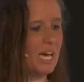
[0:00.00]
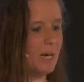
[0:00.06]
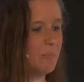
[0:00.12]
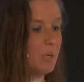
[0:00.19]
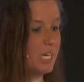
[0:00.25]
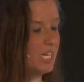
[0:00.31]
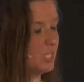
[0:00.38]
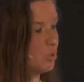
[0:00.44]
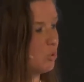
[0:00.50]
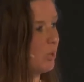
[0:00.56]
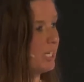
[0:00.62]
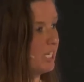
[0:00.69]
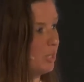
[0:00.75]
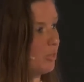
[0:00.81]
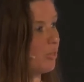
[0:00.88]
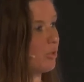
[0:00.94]
But in
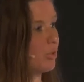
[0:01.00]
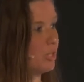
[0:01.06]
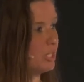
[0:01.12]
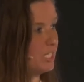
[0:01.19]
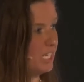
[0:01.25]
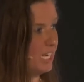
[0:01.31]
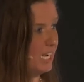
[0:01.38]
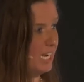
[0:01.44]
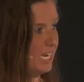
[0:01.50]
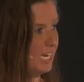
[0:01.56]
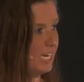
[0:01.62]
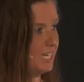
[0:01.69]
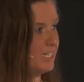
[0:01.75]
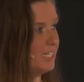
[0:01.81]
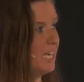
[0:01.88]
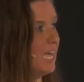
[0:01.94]
2013,